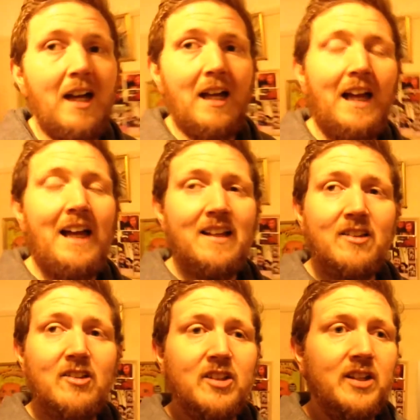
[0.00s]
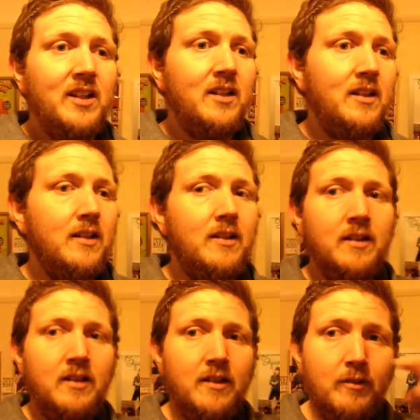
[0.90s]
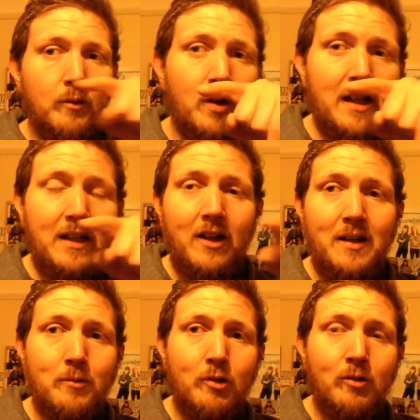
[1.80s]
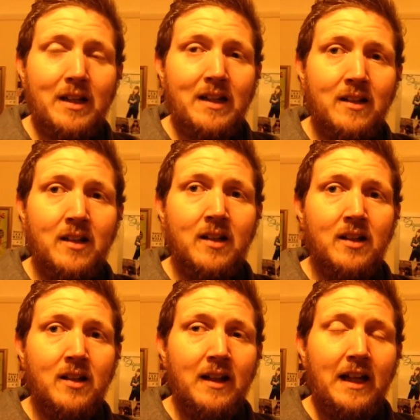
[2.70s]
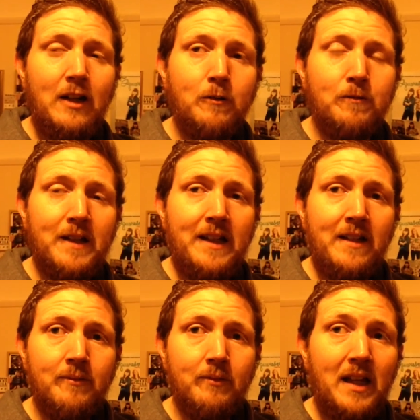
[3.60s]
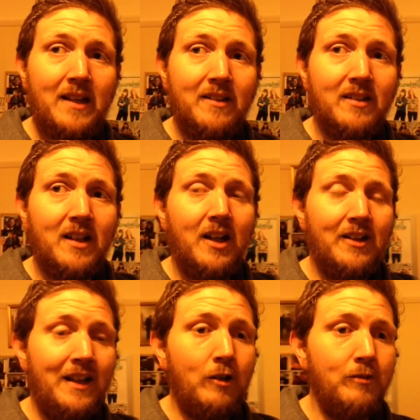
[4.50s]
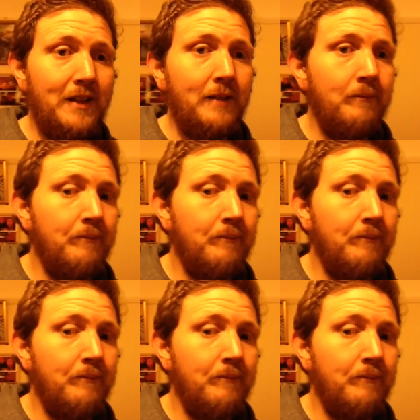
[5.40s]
at the white line between healthy and unhealthy.